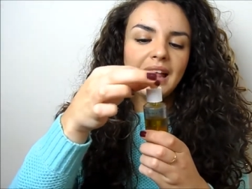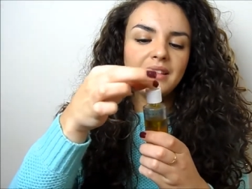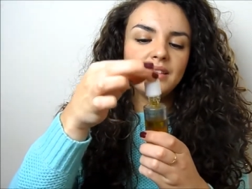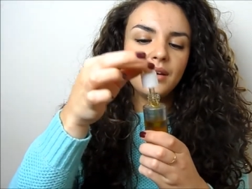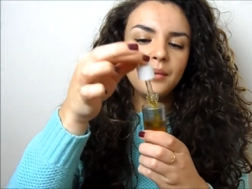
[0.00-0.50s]

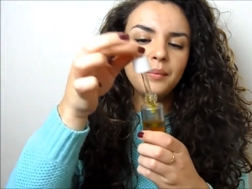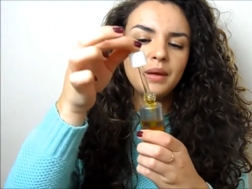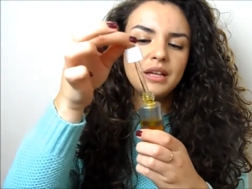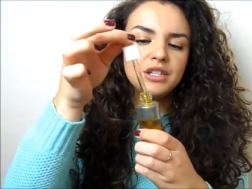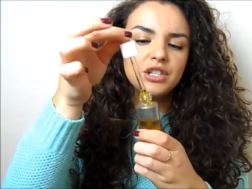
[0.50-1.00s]

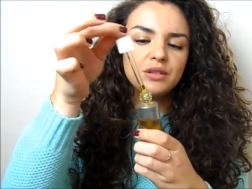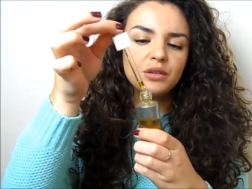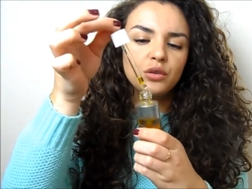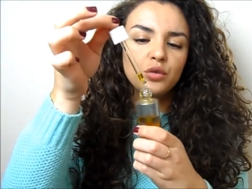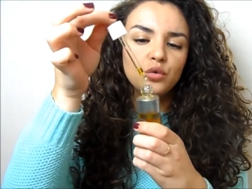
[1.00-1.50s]
and it's
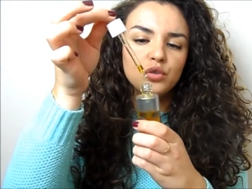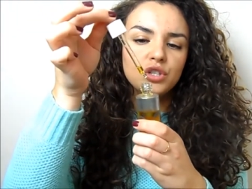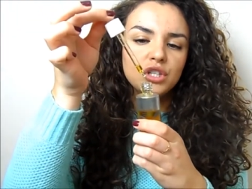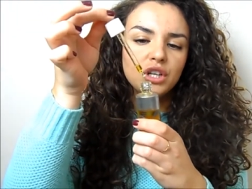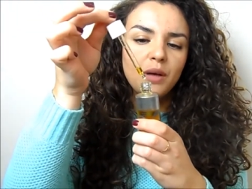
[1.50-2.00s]
just gorgeous.